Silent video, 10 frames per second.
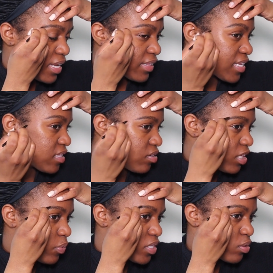Like, that's
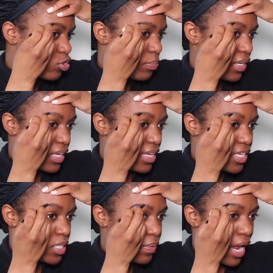literally what social media is.